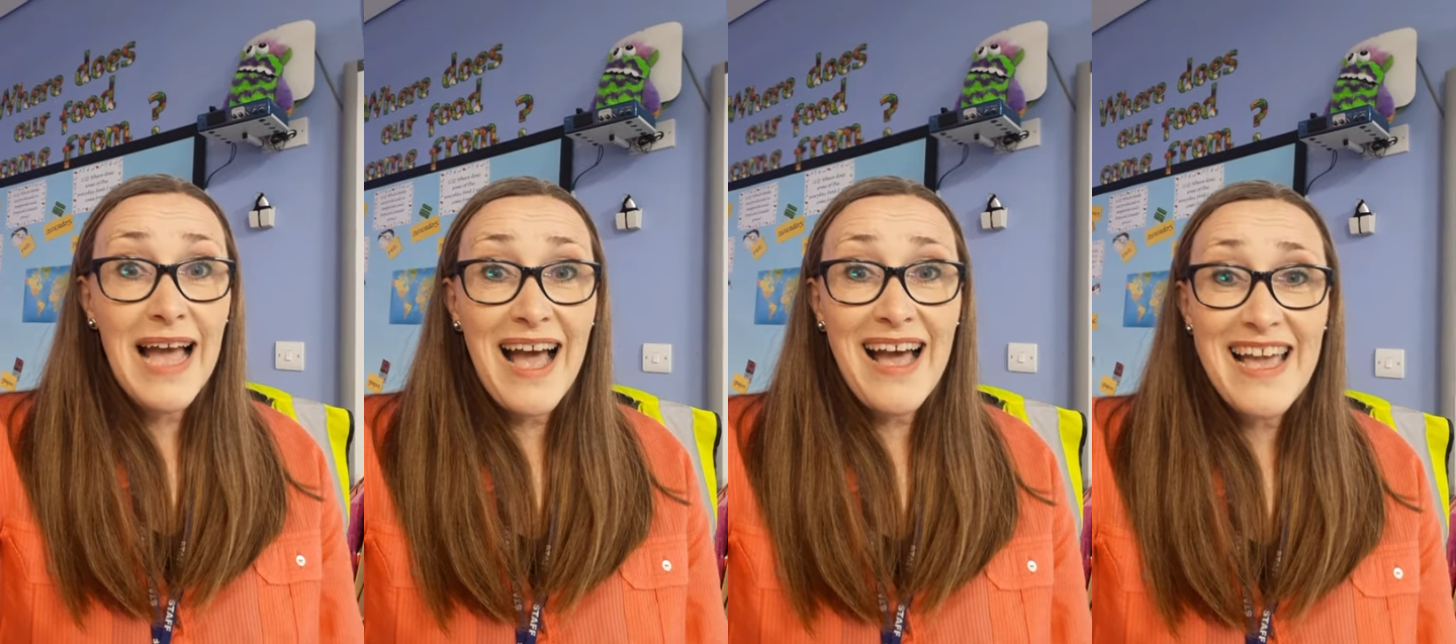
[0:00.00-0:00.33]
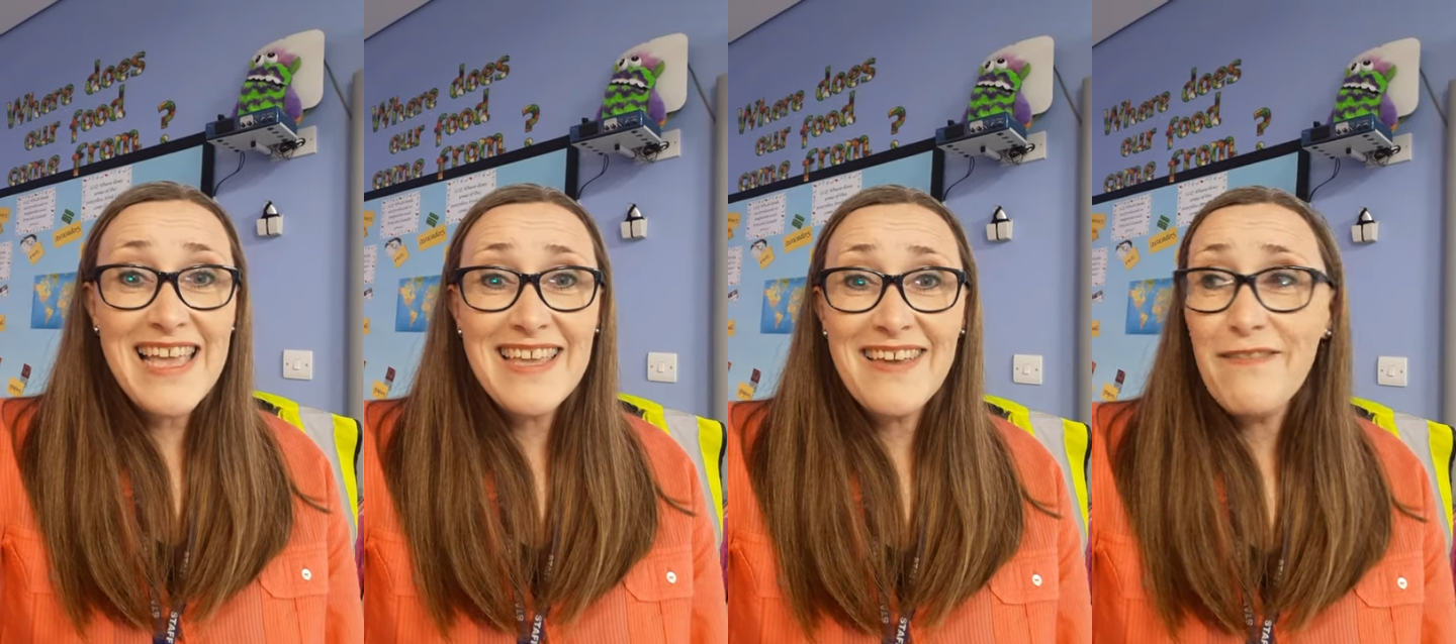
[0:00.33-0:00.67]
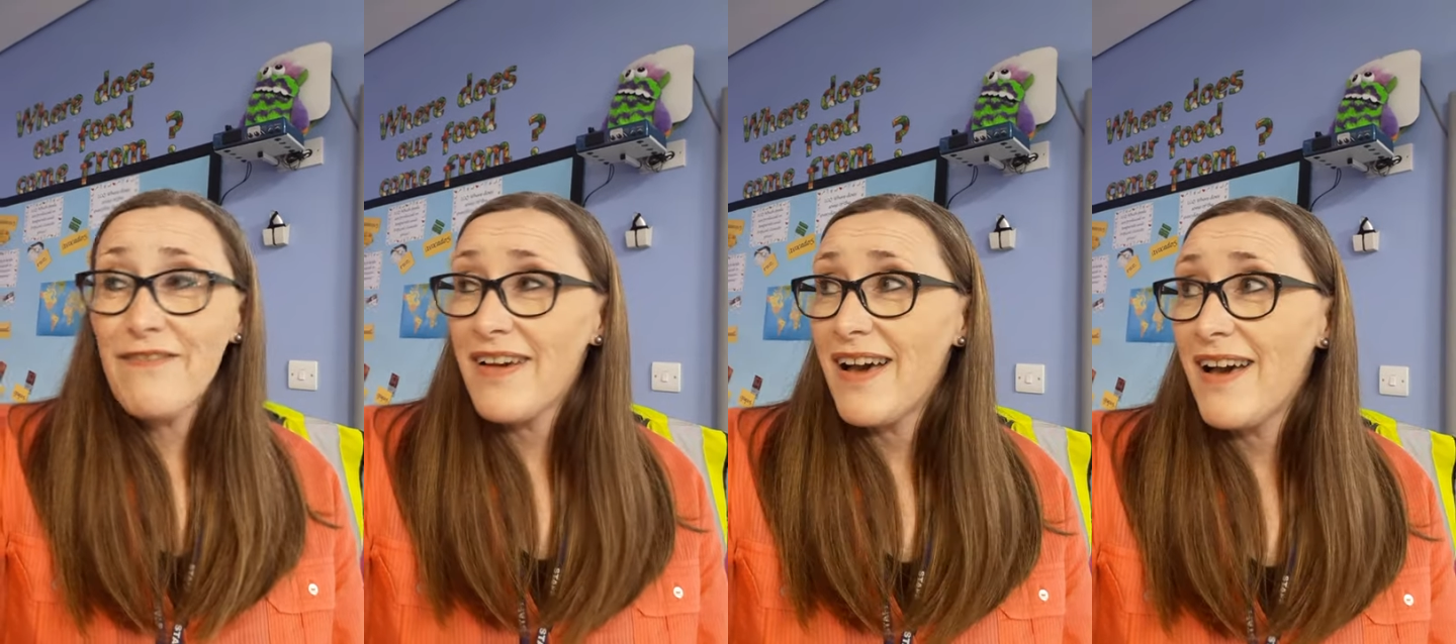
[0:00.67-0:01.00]
Hi, Year
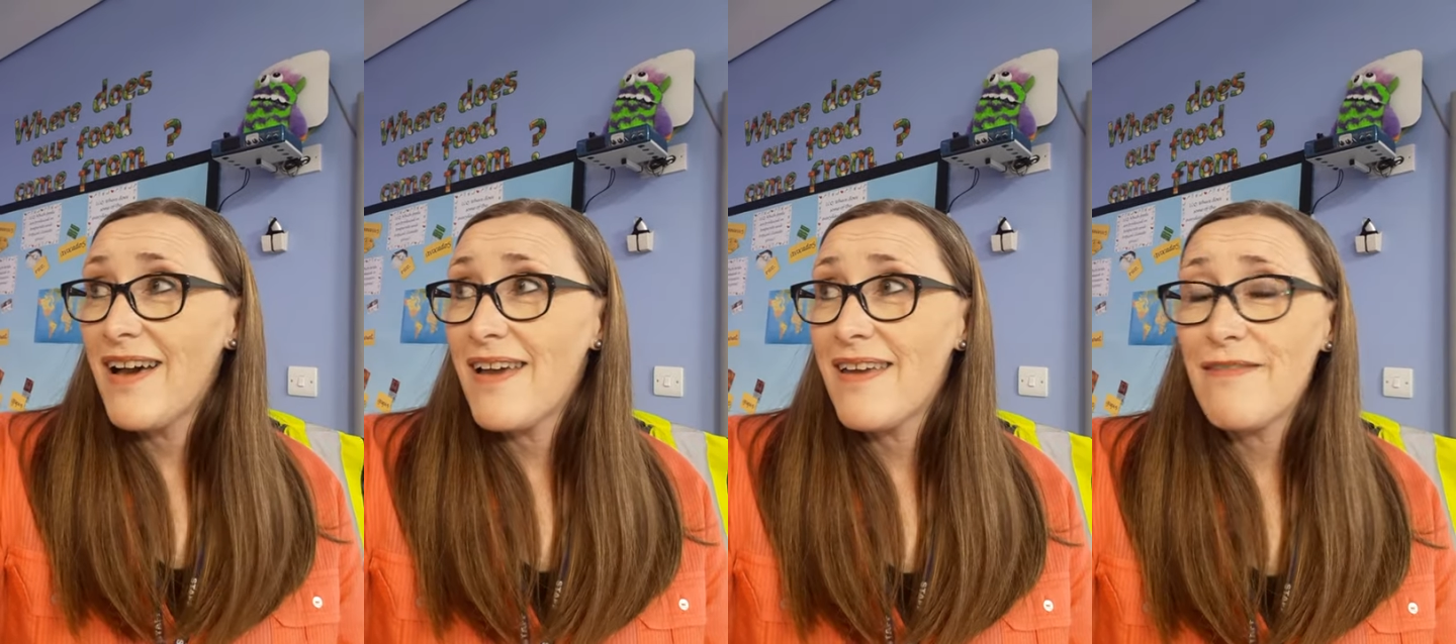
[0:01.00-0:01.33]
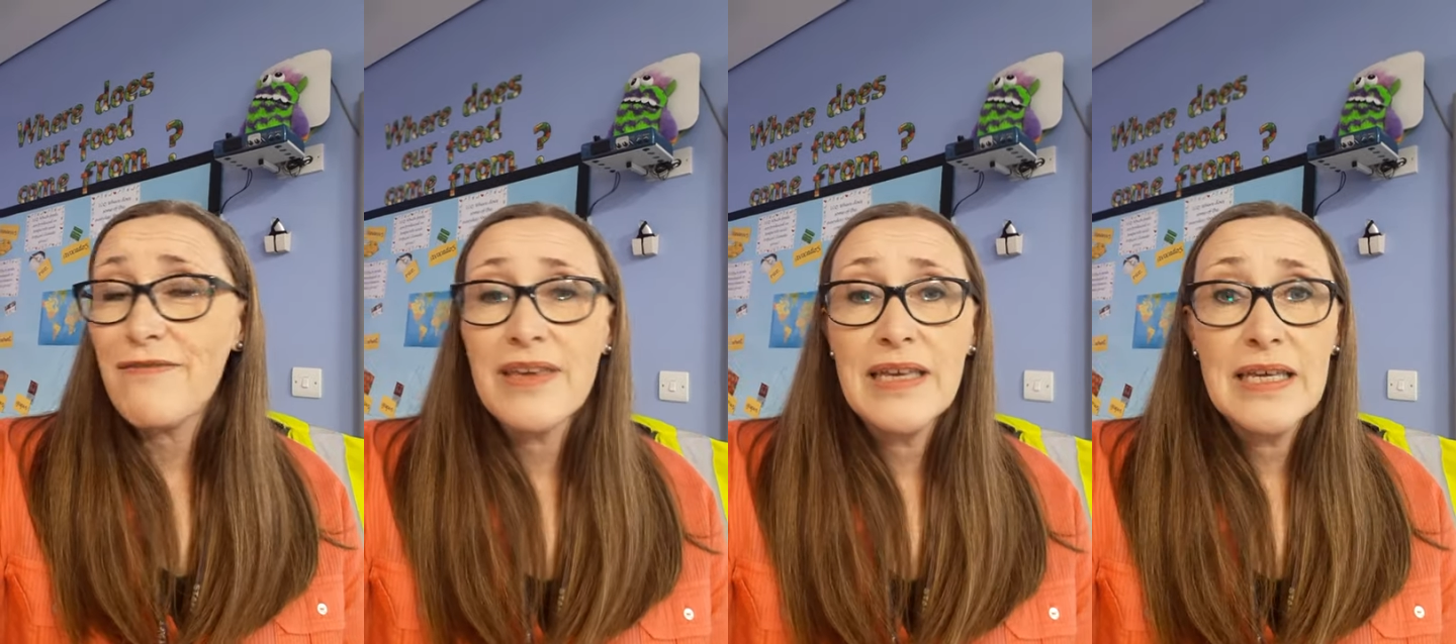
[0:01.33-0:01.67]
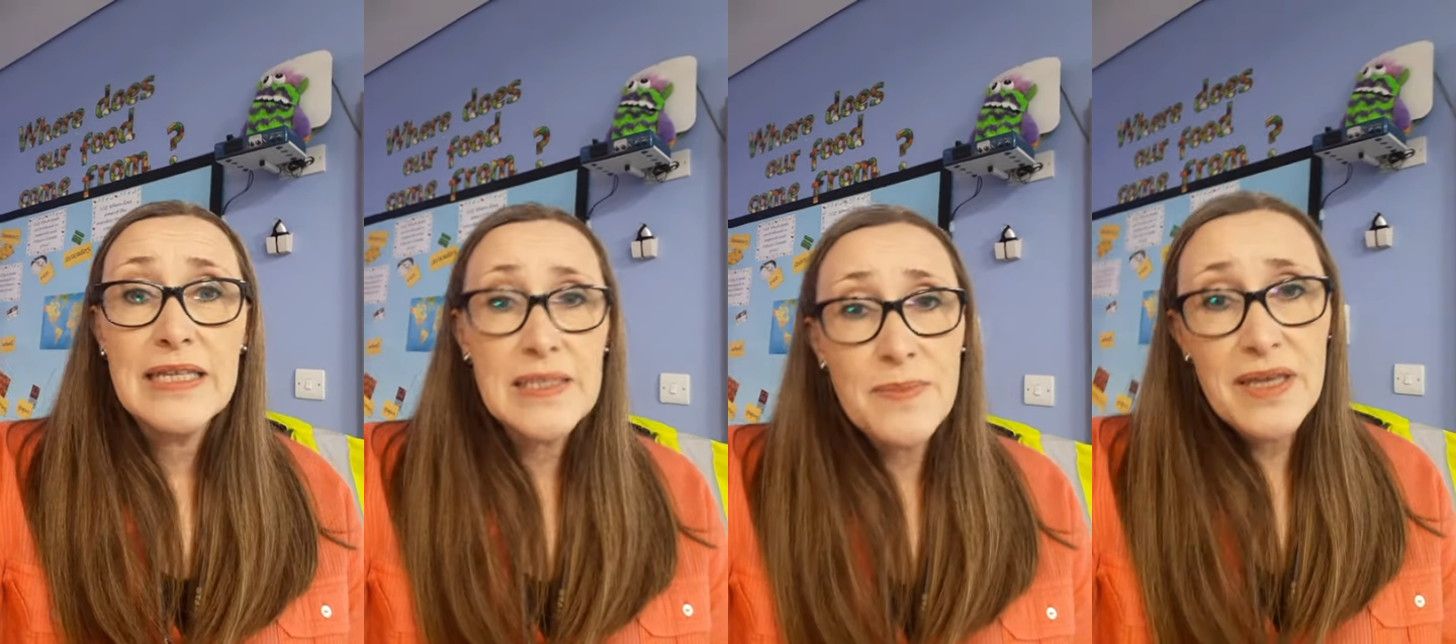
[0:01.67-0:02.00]
5.
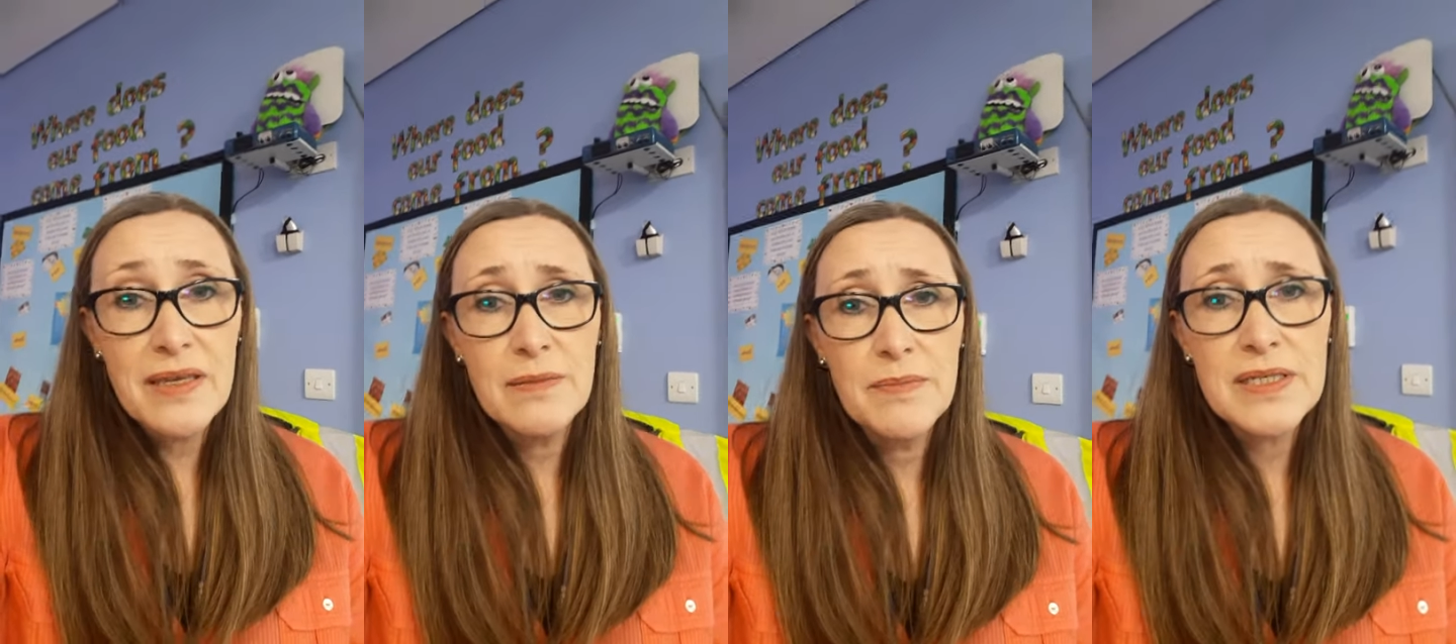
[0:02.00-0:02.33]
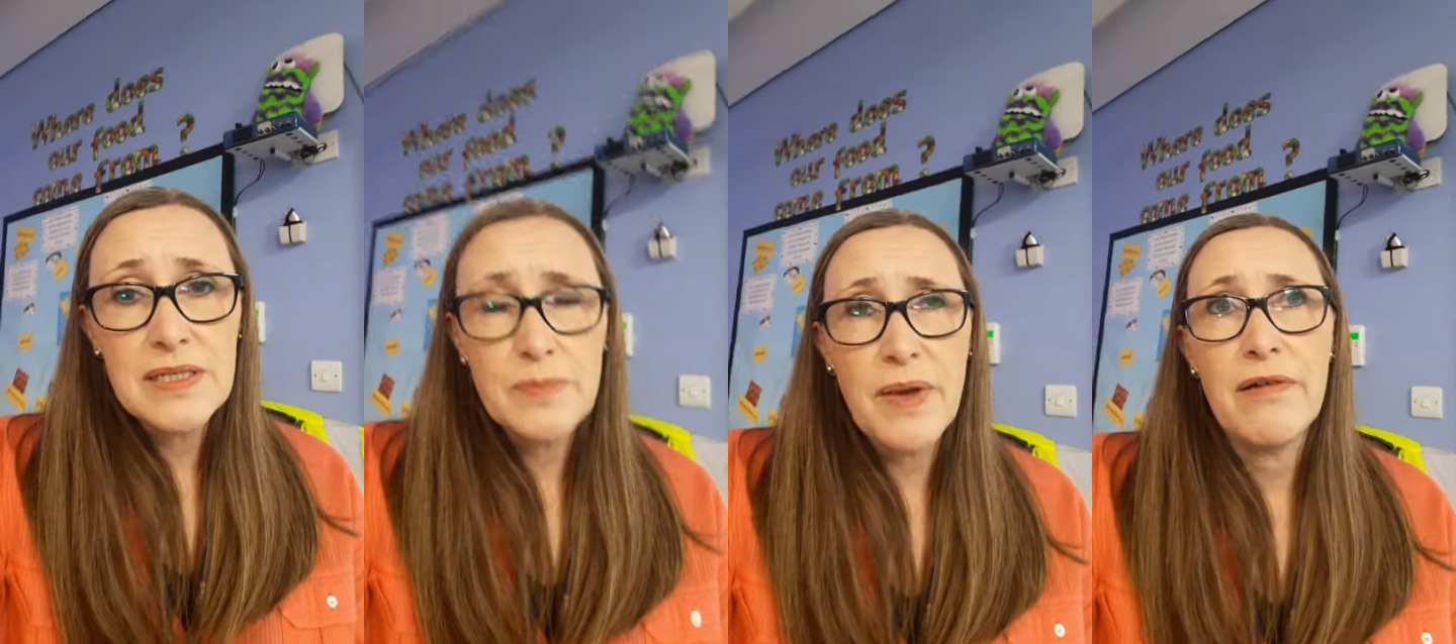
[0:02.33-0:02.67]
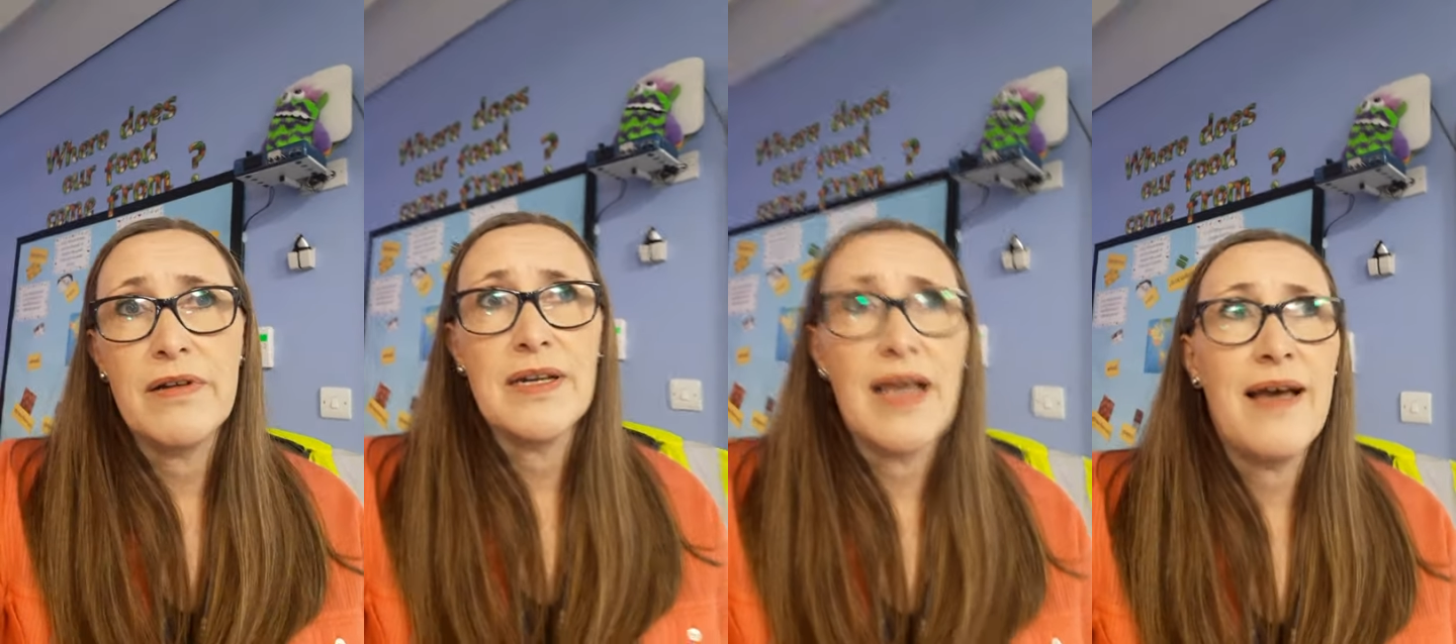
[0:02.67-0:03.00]
It's me, Mrs. Barratt.